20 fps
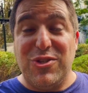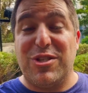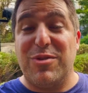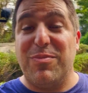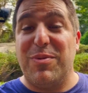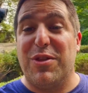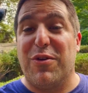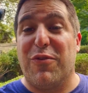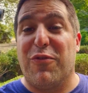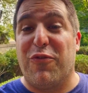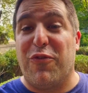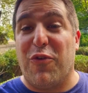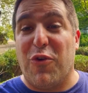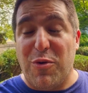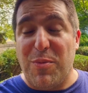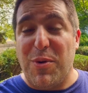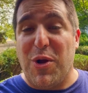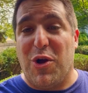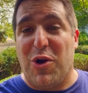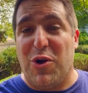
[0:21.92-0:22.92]
to be the
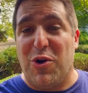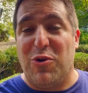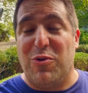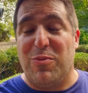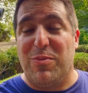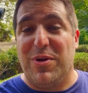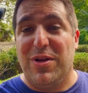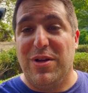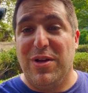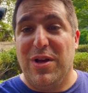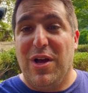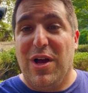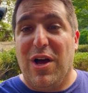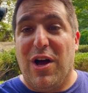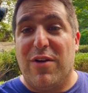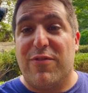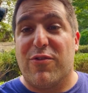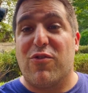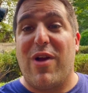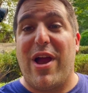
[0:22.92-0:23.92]
former home
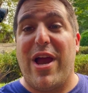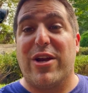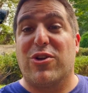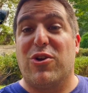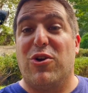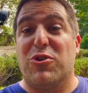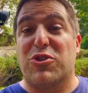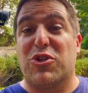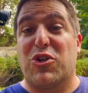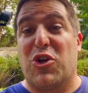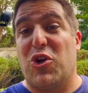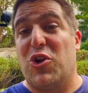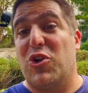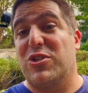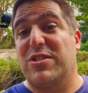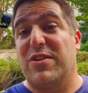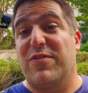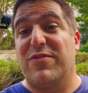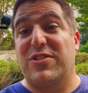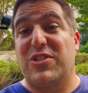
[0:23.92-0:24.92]
of a ride called
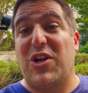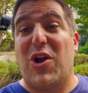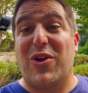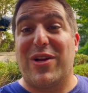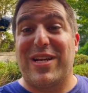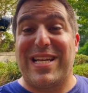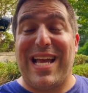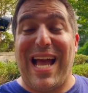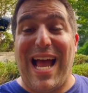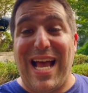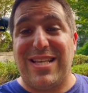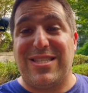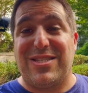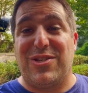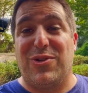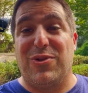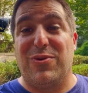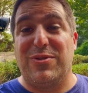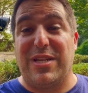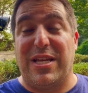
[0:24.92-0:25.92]
Curse of
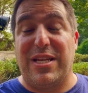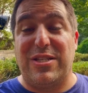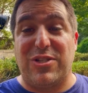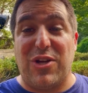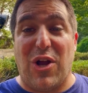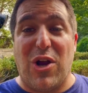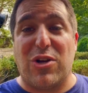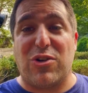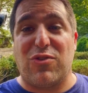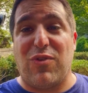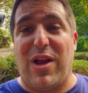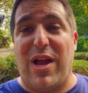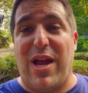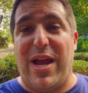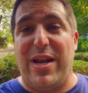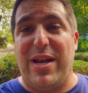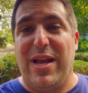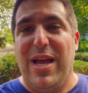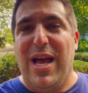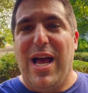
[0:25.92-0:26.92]
DarKastle. It was a dark
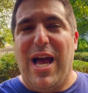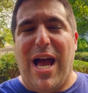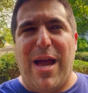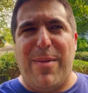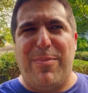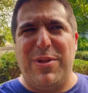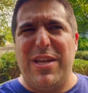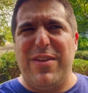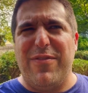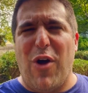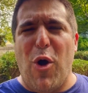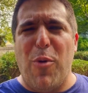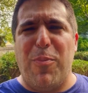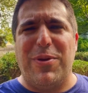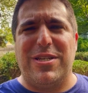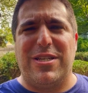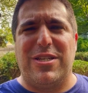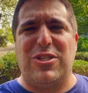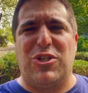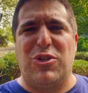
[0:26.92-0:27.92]
ride, I believe
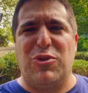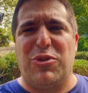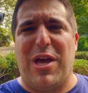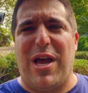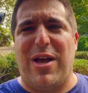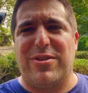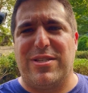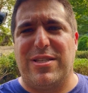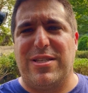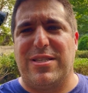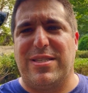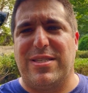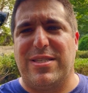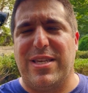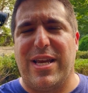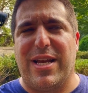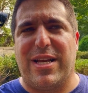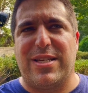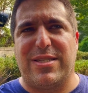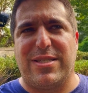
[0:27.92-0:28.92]
opened in
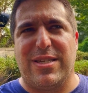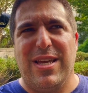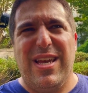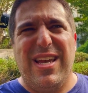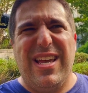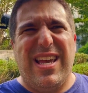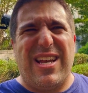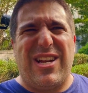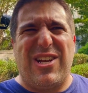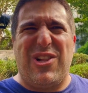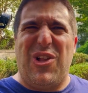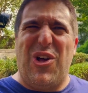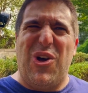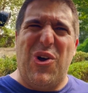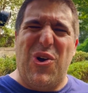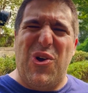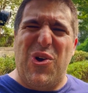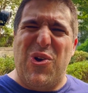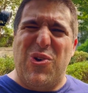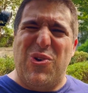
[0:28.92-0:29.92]
2006,
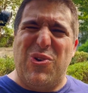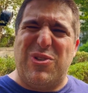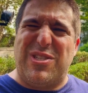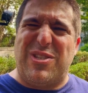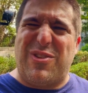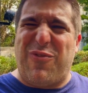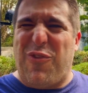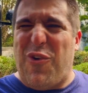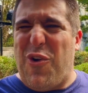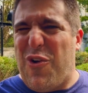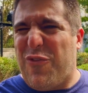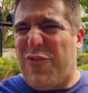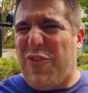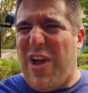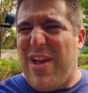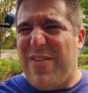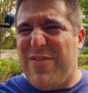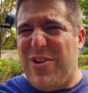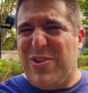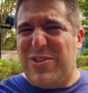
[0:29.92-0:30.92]
closed 4 or
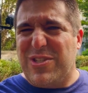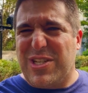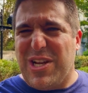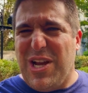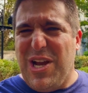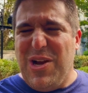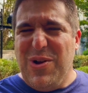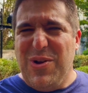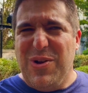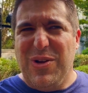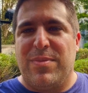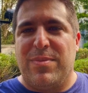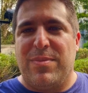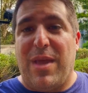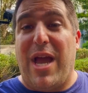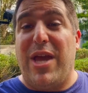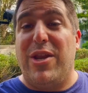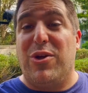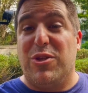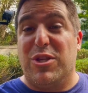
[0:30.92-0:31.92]
5 years ago.
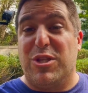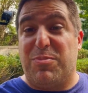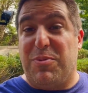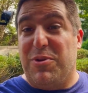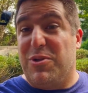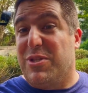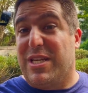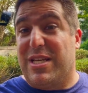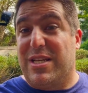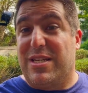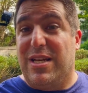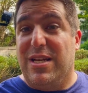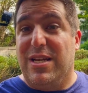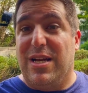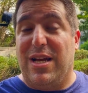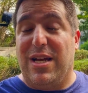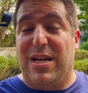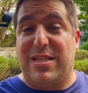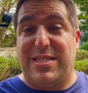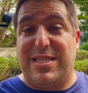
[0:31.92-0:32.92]
I know this building
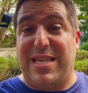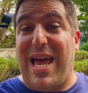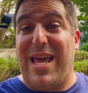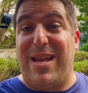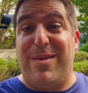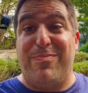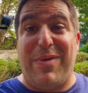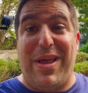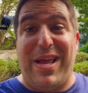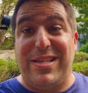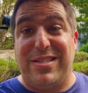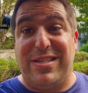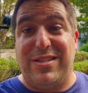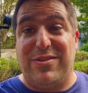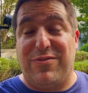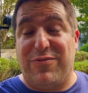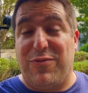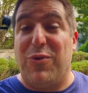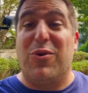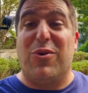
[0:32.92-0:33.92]
sat abandoned
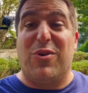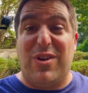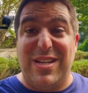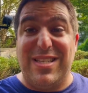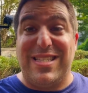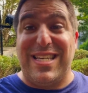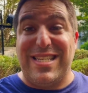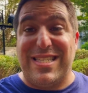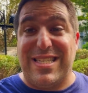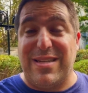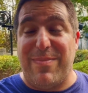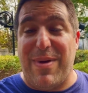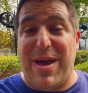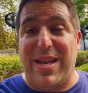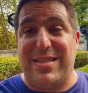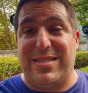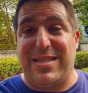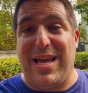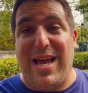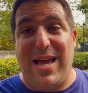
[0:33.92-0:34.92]
for a decent amount
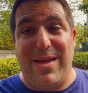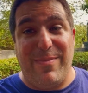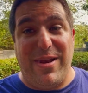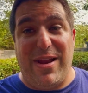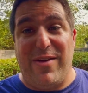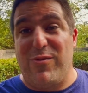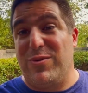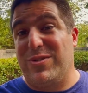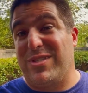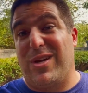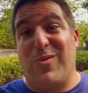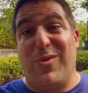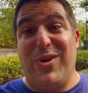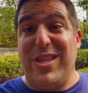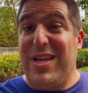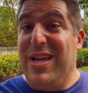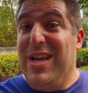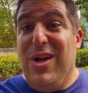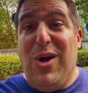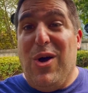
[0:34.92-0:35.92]
of time, and everyone's like,
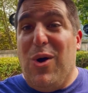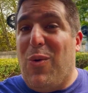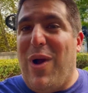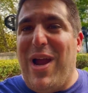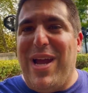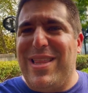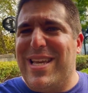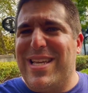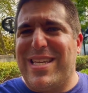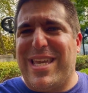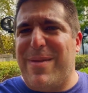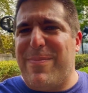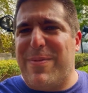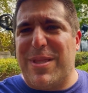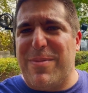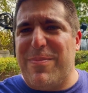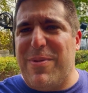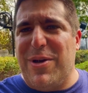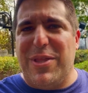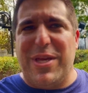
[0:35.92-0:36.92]
why are they keeping
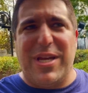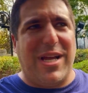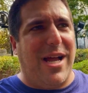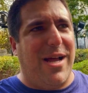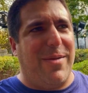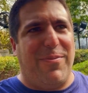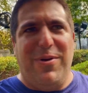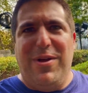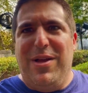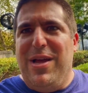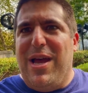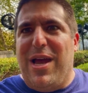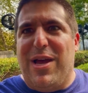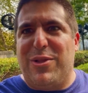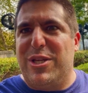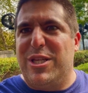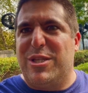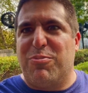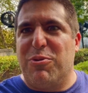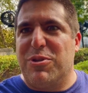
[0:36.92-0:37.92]
the building up? At
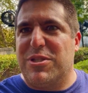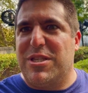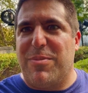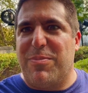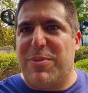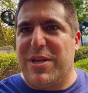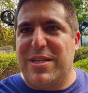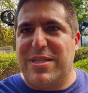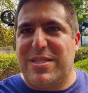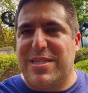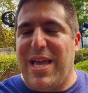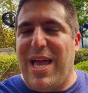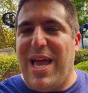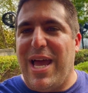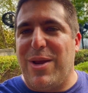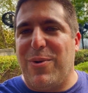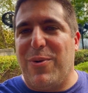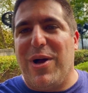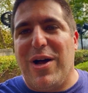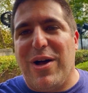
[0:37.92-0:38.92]
least put something
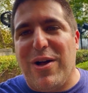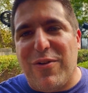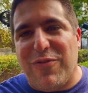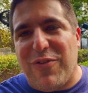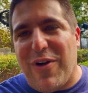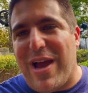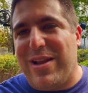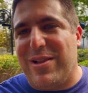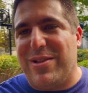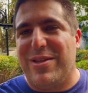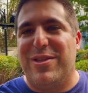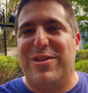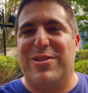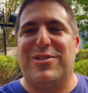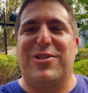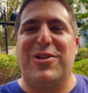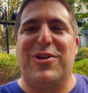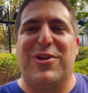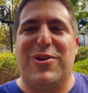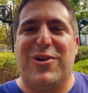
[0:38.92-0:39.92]
inside. Well, finally
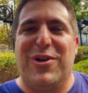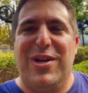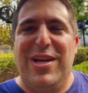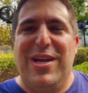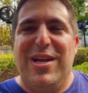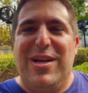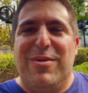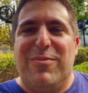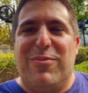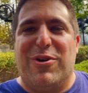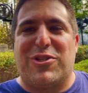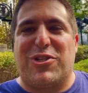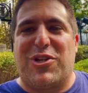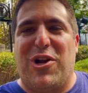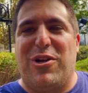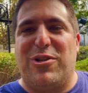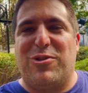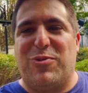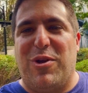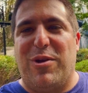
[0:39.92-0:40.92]
this year, Busch
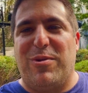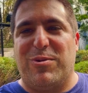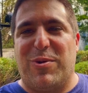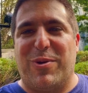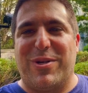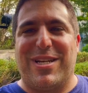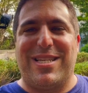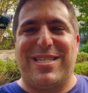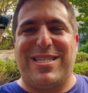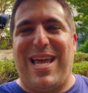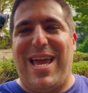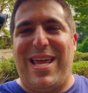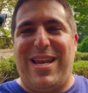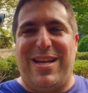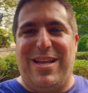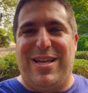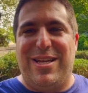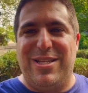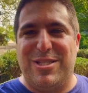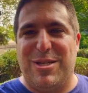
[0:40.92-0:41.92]
Gardens Williamsburg decided
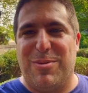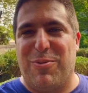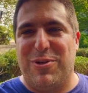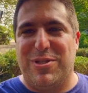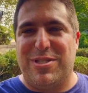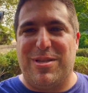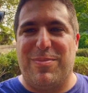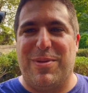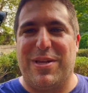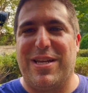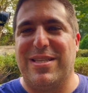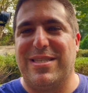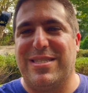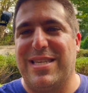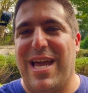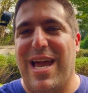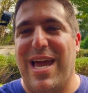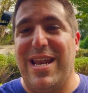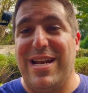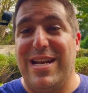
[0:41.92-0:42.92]
to put something
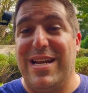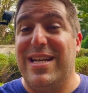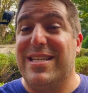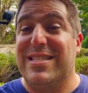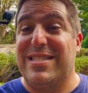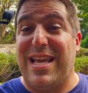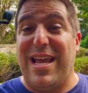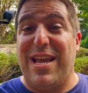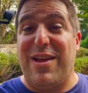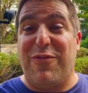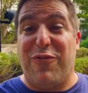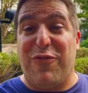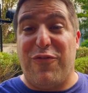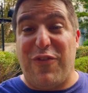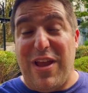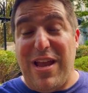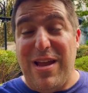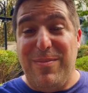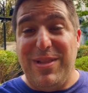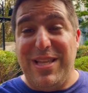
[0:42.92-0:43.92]
inside, and it is a
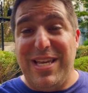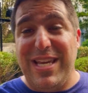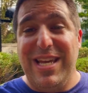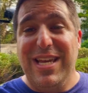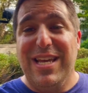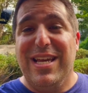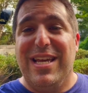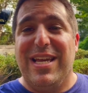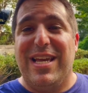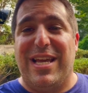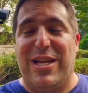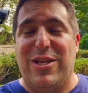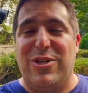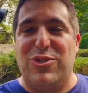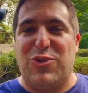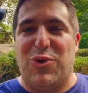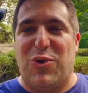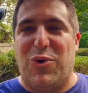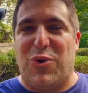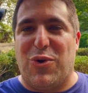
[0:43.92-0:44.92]
family
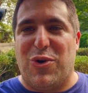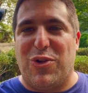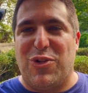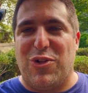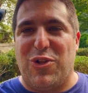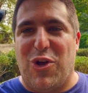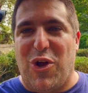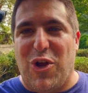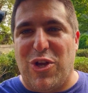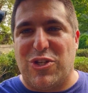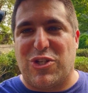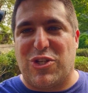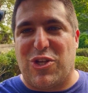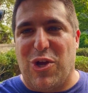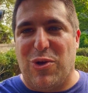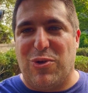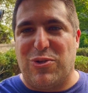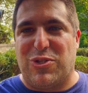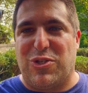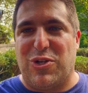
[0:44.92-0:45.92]
indoor launch
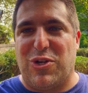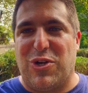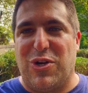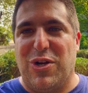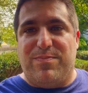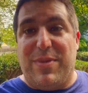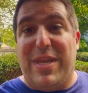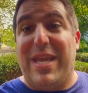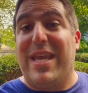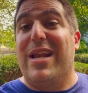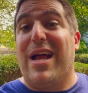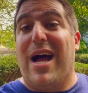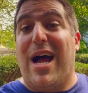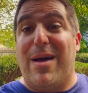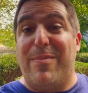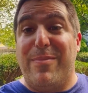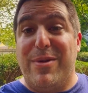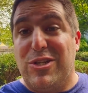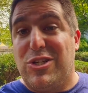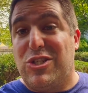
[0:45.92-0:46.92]
coaster in
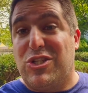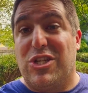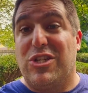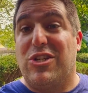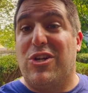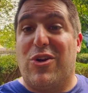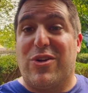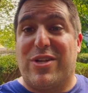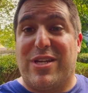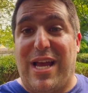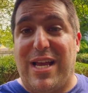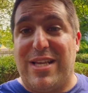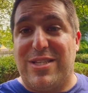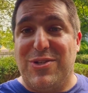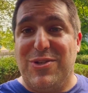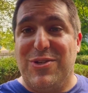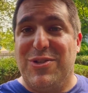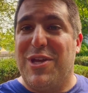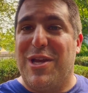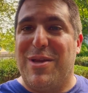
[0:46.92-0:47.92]
homage to
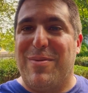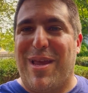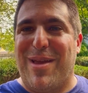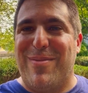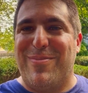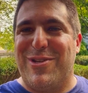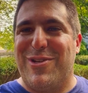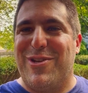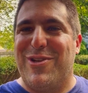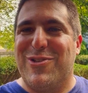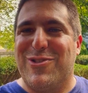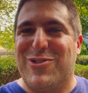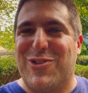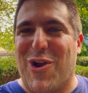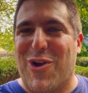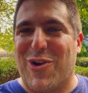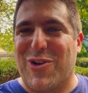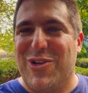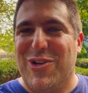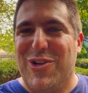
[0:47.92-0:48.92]
DarKastle. They named it
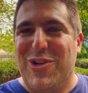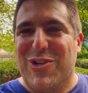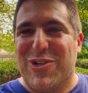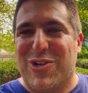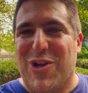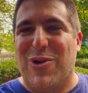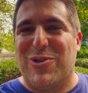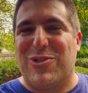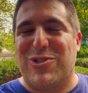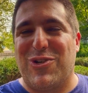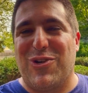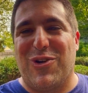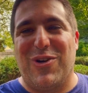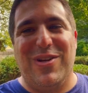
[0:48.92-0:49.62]
DarKoaster.